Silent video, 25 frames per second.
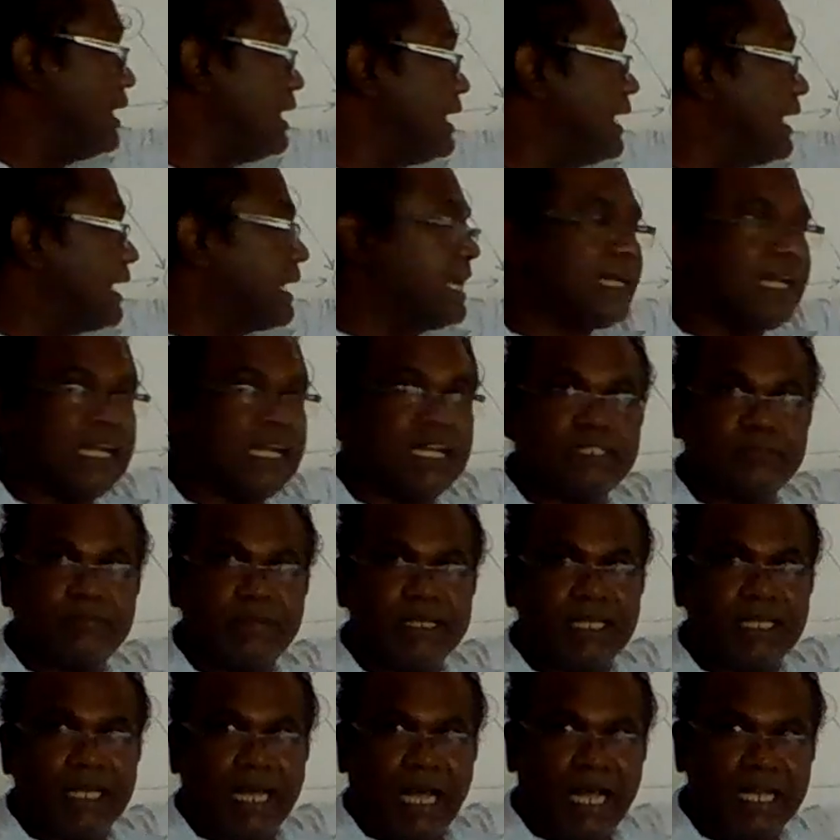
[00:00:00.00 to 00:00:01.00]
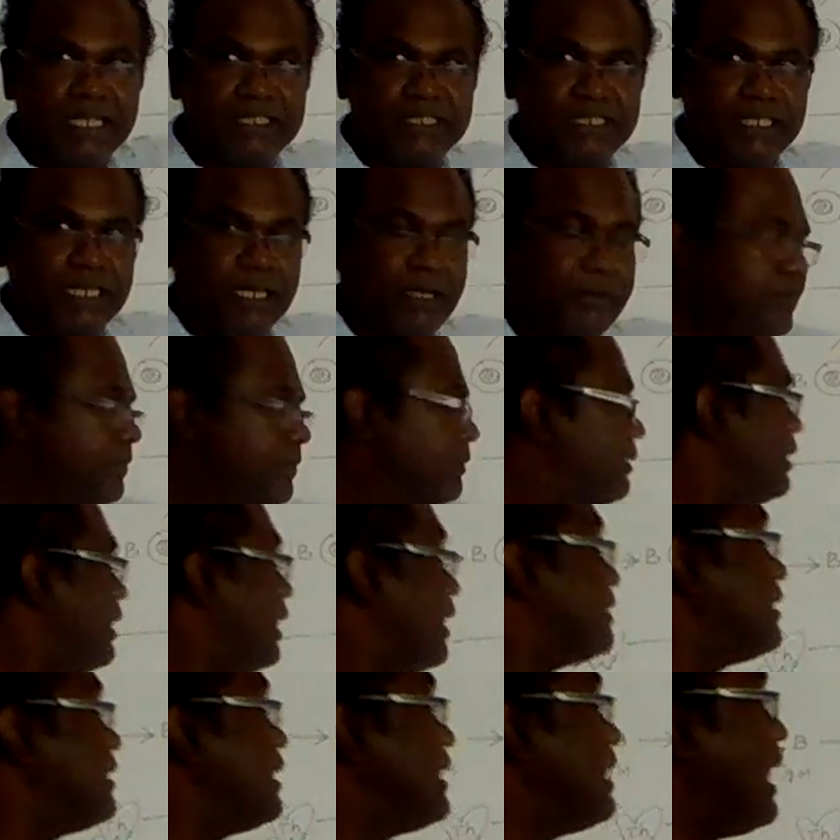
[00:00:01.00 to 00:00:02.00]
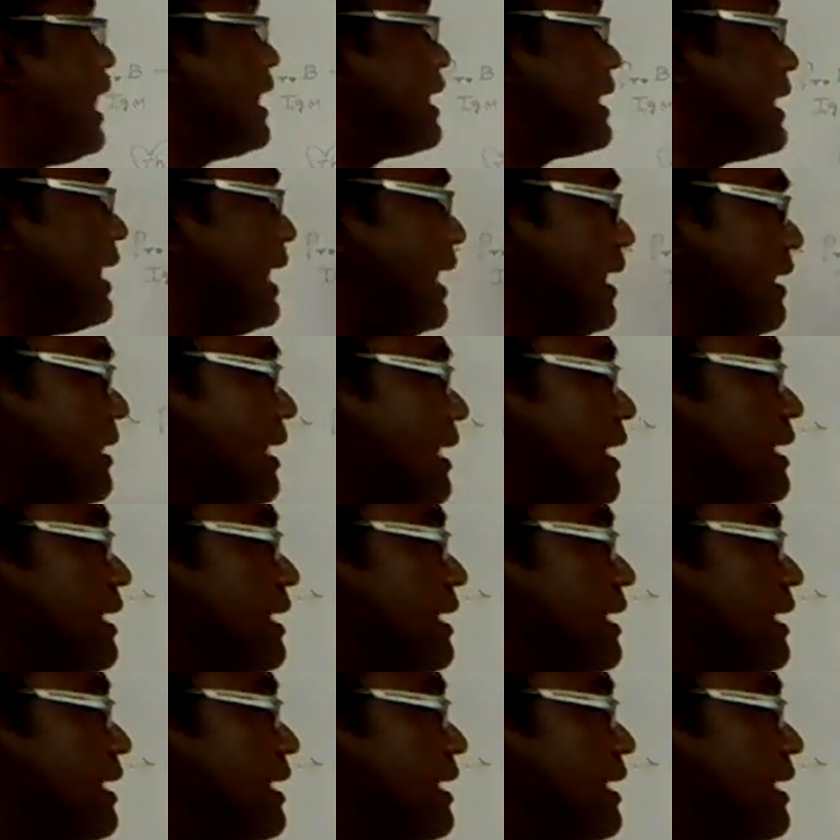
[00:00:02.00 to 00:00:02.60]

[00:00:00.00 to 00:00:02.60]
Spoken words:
recognized by the IgM, and then again there